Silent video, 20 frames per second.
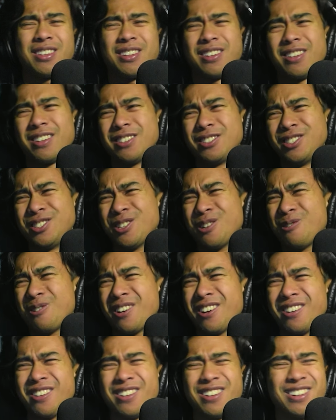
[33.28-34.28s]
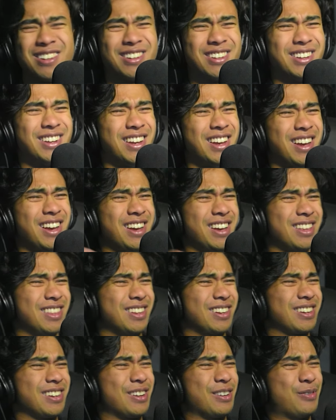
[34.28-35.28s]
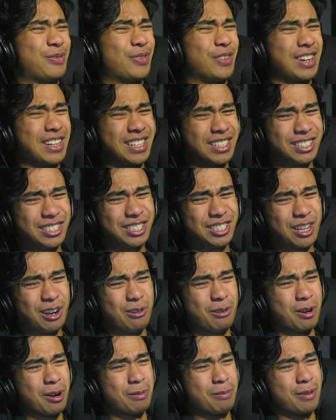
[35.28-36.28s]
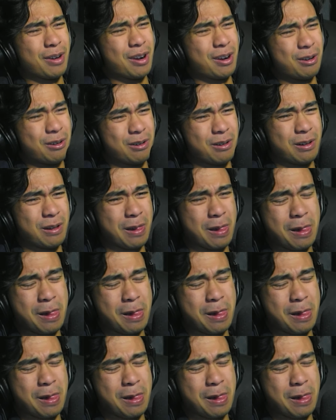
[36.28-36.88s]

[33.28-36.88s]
They're gonna show her. They're gonna fucking show her, bro.